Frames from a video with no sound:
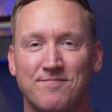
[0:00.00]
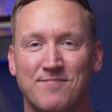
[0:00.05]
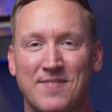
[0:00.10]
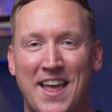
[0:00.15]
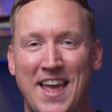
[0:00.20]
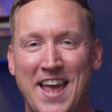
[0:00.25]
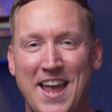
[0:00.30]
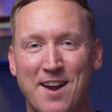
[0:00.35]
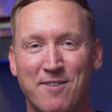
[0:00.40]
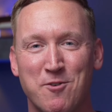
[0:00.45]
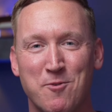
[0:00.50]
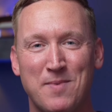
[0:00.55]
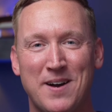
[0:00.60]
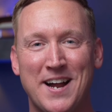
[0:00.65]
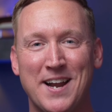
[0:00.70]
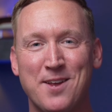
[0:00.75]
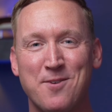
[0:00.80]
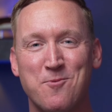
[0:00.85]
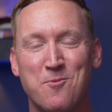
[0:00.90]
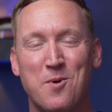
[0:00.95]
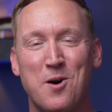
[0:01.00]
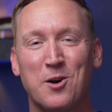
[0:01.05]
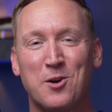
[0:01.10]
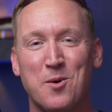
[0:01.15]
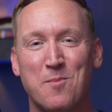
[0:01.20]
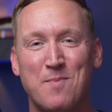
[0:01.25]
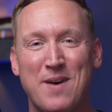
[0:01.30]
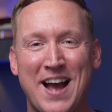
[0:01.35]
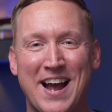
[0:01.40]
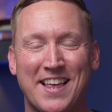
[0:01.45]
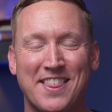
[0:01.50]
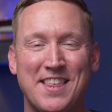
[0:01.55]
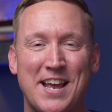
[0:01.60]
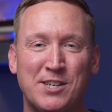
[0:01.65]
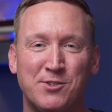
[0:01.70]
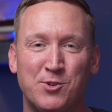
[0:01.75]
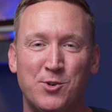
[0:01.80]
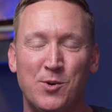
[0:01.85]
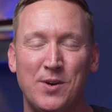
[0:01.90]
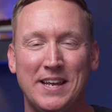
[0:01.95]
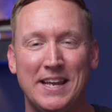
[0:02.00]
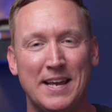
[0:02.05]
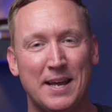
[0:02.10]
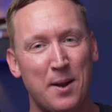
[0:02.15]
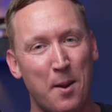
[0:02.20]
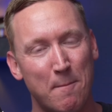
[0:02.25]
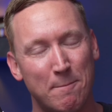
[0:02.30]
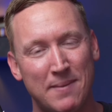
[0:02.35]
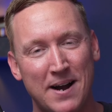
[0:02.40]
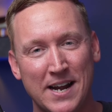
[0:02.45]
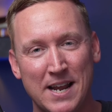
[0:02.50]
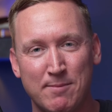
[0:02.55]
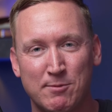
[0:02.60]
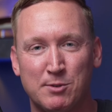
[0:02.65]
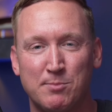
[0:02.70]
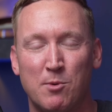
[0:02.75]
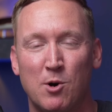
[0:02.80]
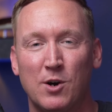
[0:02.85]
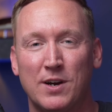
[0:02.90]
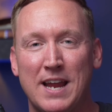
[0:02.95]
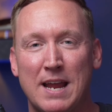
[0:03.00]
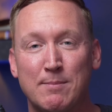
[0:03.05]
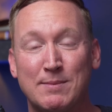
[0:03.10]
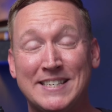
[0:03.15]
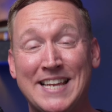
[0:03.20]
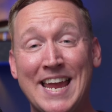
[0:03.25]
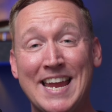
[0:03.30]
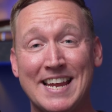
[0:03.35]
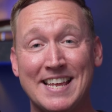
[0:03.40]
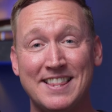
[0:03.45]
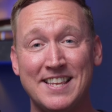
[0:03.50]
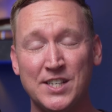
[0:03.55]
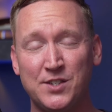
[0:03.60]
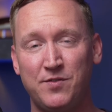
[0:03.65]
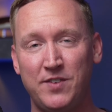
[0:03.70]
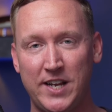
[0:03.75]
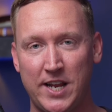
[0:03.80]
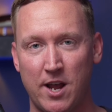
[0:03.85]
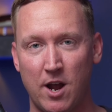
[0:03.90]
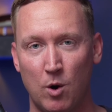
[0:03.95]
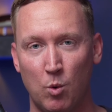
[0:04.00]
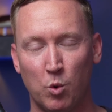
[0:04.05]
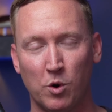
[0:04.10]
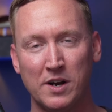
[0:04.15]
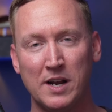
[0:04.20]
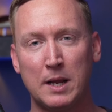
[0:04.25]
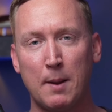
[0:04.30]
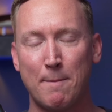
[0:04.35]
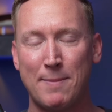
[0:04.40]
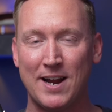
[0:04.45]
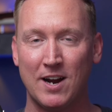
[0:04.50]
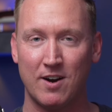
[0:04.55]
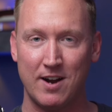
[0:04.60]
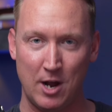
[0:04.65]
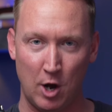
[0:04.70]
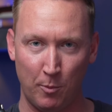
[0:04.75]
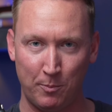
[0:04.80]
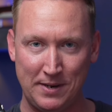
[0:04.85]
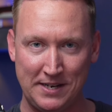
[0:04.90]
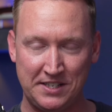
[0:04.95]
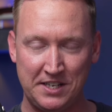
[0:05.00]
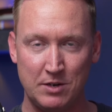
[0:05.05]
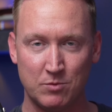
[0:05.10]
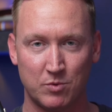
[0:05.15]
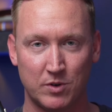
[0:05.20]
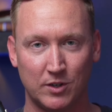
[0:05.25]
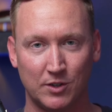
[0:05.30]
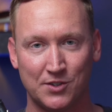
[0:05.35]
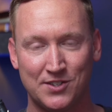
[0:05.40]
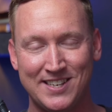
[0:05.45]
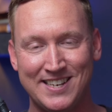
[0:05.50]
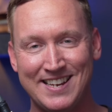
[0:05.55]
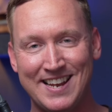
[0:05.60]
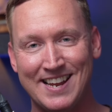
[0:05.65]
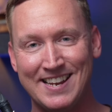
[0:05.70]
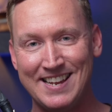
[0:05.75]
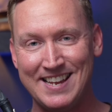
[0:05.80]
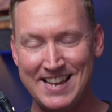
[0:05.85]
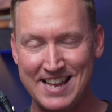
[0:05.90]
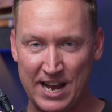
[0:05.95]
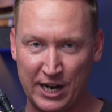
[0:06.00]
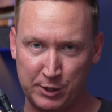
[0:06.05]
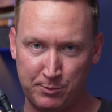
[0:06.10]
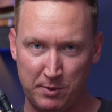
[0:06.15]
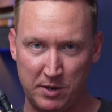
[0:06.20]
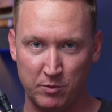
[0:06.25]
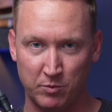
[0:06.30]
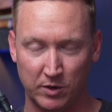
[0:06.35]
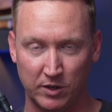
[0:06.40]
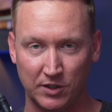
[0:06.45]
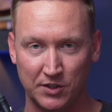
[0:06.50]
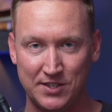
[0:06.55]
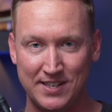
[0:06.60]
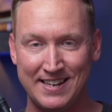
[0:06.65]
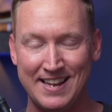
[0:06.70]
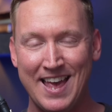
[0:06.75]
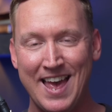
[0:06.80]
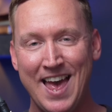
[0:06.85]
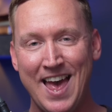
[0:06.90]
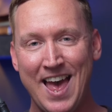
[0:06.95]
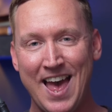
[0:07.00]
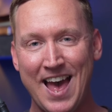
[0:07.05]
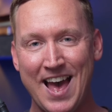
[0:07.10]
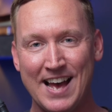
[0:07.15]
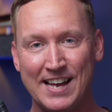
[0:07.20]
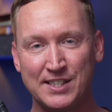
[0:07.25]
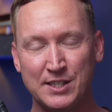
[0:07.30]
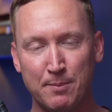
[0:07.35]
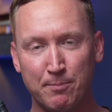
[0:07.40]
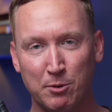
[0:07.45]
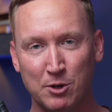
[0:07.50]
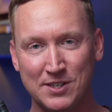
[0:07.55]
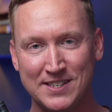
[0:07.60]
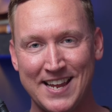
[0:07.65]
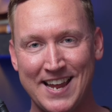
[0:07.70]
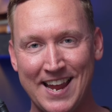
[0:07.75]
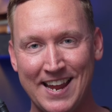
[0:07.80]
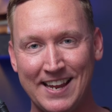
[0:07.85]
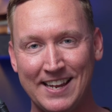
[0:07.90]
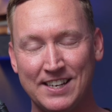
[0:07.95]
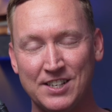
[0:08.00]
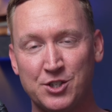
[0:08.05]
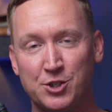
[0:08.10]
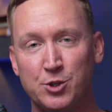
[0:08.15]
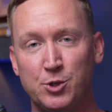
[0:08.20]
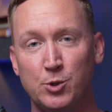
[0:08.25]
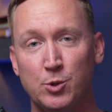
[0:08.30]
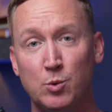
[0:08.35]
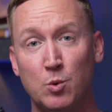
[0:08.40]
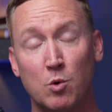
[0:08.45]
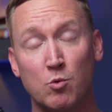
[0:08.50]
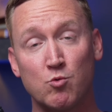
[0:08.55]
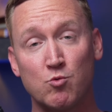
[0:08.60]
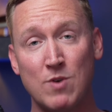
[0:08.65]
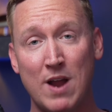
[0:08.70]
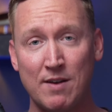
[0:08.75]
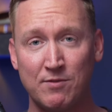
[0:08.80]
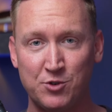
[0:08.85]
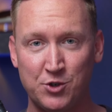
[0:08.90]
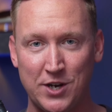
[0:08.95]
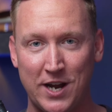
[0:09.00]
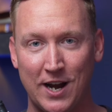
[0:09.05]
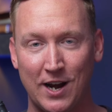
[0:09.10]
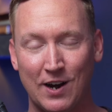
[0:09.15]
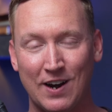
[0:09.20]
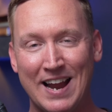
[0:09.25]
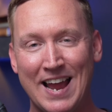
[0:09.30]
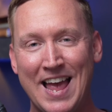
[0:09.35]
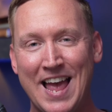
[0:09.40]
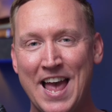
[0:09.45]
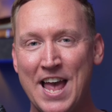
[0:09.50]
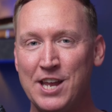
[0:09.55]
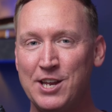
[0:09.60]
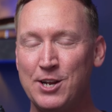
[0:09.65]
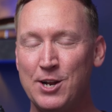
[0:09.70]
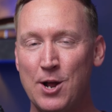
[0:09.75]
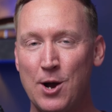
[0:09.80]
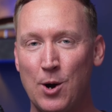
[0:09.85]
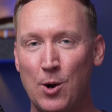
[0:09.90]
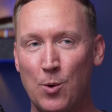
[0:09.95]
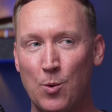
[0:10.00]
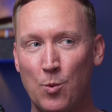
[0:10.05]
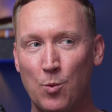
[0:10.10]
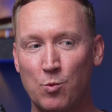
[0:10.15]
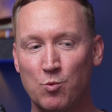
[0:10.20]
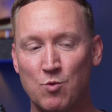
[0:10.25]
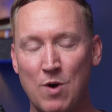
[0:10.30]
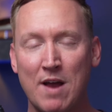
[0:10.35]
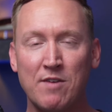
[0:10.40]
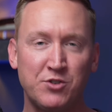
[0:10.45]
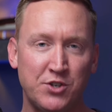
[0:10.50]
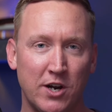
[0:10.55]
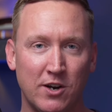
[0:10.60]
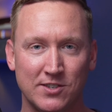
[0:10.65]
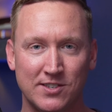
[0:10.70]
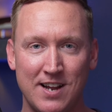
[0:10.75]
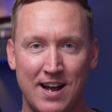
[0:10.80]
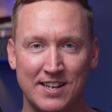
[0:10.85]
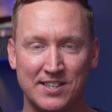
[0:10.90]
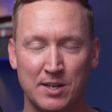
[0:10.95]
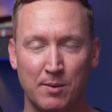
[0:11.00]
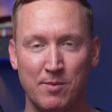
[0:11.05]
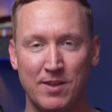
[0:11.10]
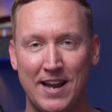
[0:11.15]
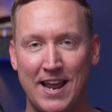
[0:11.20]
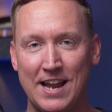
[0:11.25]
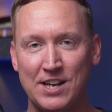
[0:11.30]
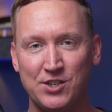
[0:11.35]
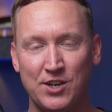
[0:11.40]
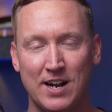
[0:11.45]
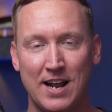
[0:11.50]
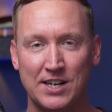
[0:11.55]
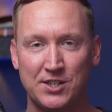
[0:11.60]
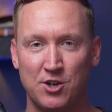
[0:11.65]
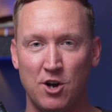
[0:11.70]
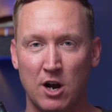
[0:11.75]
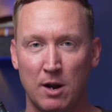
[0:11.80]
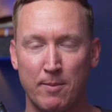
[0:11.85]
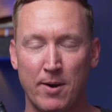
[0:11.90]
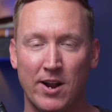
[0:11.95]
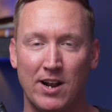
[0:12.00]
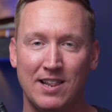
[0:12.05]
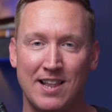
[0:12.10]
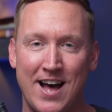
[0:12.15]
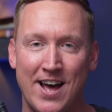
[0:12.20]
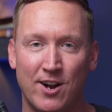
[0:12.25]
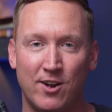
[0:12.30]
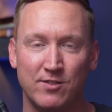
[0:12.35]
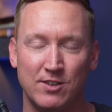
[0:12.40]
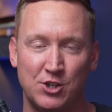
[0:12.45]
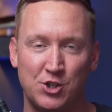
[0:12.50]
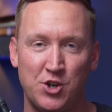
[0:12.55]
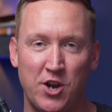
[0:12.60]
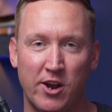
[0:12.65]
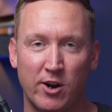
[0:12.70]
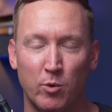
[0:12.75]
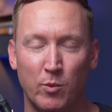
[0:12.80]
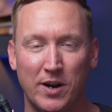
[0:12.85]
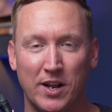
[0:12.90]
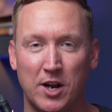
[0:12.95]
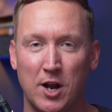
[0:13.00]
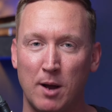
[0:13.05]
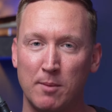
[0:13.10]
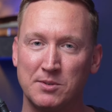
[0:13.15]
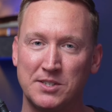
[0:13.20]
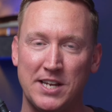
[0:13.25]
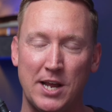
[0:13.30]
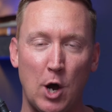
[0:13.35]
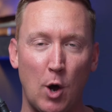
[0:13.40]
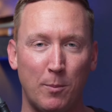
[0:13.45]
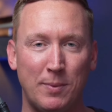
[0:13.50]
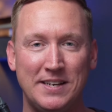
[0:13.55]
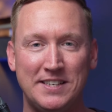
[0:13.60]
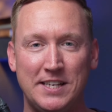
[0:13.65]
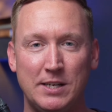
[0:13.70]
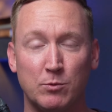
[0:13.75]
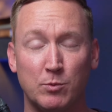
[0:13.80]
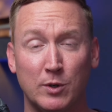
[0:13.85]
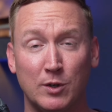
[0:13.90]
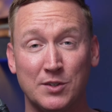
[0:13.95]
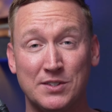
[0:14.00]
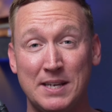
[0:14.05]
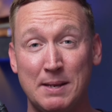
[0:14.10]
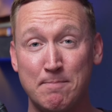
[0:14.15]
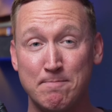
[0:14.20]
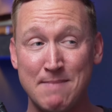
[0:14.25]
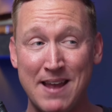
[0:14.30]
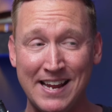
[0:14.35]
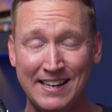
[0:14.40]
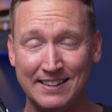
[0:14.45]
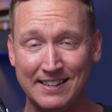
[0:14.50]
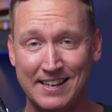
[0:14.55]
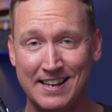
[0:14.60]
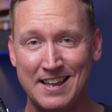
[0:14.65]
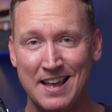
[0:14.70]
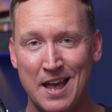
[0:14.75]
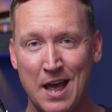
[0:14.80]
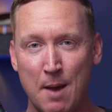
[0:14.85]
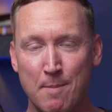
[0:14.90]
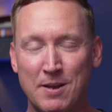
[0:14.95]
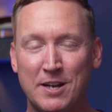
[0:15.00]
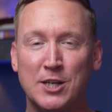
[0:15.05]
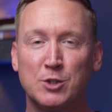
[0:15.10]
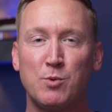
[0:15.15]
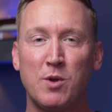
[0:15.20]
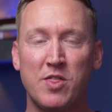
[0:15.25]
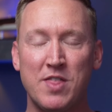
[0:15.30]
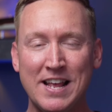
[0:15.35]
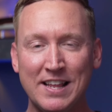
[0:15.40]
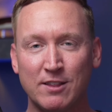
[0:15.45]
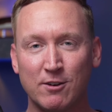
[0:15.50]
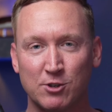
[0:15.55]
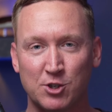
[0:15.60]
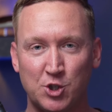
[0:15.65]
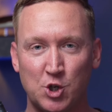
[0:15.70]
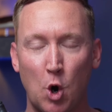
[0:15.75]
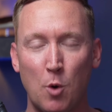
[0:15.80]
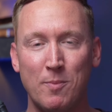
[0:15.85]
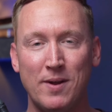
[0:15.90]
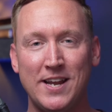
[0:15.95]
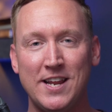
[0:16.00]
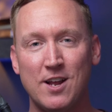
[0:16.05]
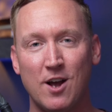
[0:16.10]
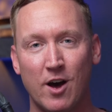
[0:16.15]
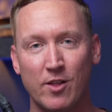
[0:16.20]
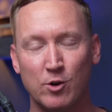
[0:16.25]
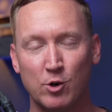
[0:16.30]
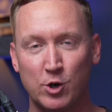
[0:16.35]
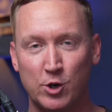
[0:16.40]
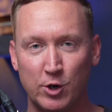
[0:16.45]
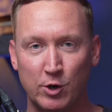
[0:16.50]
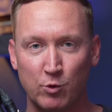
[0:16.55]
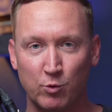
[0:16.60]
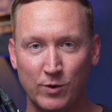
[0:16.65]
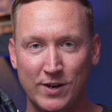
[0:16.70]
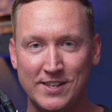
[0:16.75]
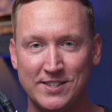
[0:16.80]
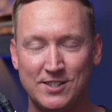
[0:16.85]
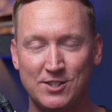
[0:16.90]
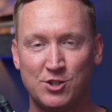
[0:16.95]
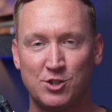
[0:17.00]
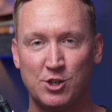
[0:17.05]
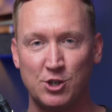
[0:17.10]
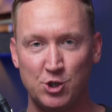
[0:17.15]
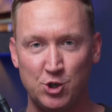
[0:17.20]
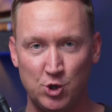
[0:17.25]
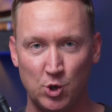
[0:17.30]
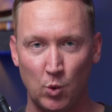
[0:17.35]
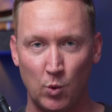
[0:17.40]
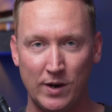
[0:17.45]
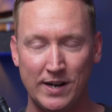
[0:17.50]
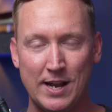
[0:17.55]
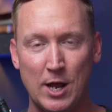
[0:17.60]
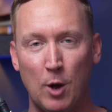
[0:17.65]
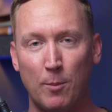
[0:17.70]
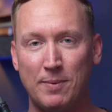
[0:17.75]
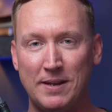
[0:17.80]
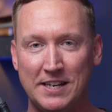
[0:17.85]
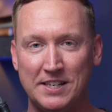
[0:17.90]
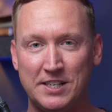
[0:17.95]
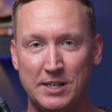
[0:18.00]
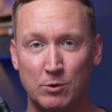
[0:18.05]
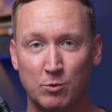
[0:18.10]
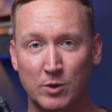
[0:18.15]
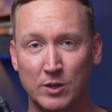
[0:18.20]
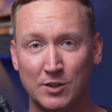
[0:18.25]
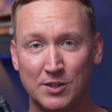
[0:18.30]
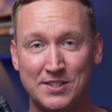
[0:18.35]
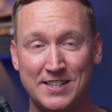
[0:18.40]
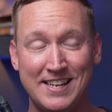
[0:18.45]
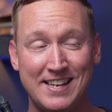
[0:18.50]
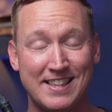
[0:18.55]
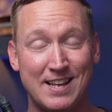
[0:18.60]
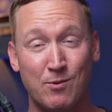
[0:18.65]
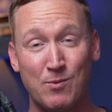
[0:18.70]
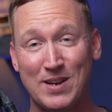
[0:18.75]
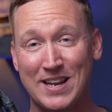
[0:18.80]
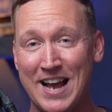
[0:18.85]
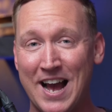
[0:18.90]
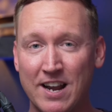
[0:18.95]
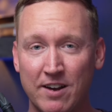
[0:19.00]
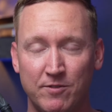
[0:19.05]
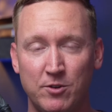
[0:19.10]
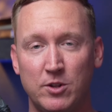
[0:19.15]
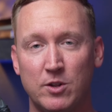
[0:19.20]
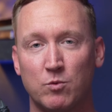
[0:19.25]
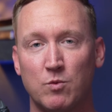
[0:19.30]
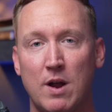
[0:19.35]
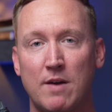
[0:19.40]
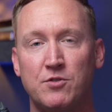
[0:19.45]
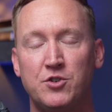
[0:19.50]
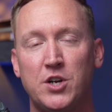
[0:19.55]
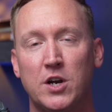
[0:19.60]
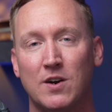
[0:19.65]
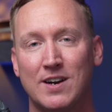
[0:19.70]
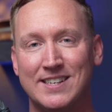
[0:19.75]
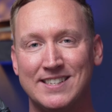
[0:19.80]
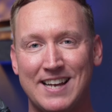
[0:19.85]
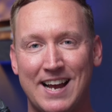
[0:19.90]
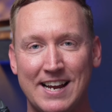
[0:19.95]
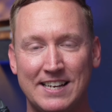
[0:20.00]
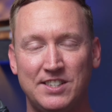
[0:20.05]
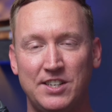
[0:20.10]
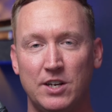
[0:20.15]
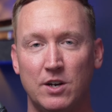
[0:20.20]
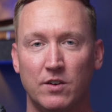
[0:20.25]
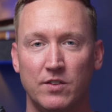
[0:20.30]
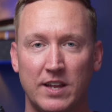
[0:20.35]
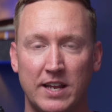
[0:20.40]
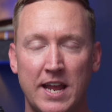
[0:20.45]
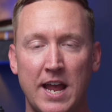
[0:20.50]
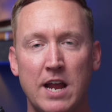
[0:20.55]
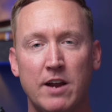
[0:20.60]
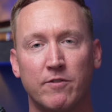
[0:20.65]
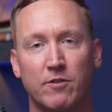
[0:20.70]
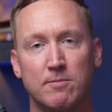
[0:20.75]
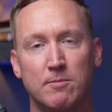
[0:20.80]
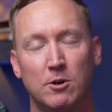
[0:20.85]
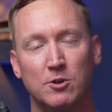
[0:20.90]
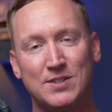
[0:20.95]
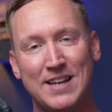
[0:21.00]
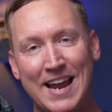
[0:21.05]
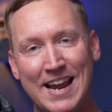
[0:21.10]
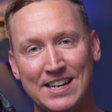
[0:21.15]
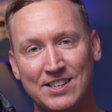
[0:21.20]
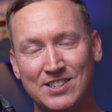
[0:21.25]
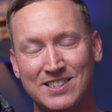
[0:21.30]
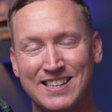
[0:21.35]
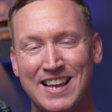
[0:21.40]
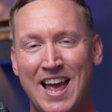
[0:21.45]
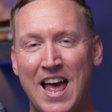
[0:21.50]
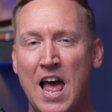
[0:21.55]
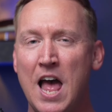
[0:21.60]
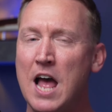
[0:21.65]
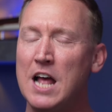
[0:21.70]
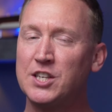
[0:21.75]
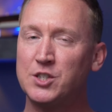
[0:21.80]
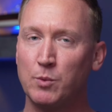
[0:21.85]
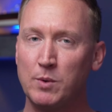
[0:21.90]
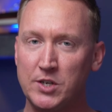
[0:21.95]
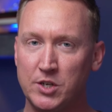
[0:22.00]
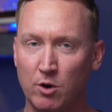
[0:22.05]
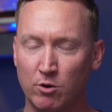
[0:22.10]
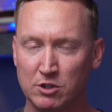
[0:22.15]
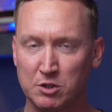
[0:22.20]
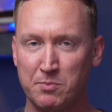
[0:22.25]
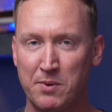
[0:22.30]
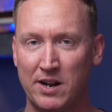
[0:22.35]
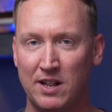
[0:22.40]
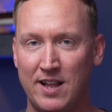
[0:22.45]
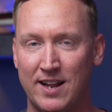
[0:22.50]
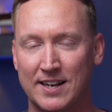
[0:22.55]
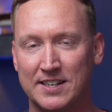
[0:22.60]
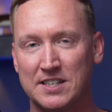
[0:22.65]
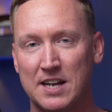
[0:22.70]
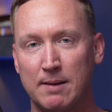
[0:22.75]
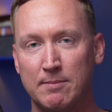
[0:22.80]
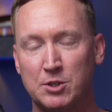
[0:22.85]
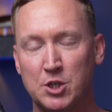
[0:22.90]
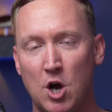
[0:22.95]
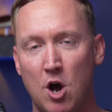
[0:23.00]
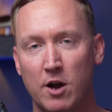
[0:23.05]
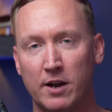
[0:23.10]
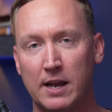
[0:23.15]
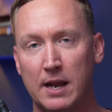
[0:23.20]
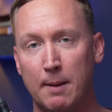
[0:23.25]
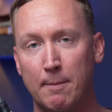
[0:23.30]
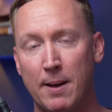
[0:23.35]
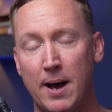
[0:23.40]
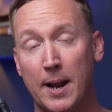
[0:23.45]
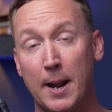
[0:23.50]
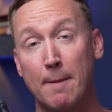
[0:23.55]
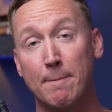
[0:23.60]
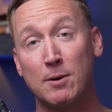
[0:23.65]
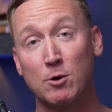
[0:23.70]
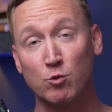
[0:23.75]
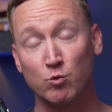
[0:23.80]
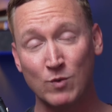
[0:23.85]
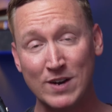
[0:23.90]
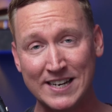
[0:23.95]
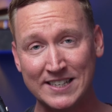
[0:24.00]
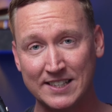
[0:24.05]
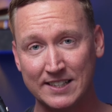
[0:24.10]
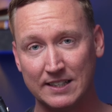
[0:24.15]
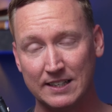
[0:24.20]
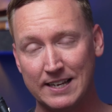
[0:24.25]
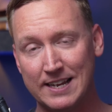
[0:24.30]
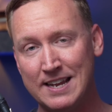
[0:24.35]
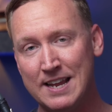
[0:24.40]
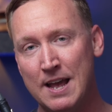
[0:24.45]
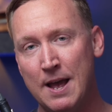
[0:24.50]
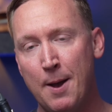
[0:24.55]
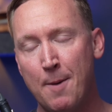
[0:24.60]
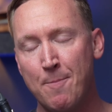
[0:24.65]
Hey everybody, welcome back. Thanks for tuning in. My name is Marc Ammons. Hey, in this video, we're gonna compare LPT Realty and EXP Realty as it pertains to RevShare. You know, RevShare is not something that AJ and I talk about a lot on this channel when it comes to LPT Realty, mainly because we think there's so many other good reasons to join LPT Realty that we kind of view the RevShare as icing on the cake for most agents, and so we don't spend a lot of time talking about it. But recently,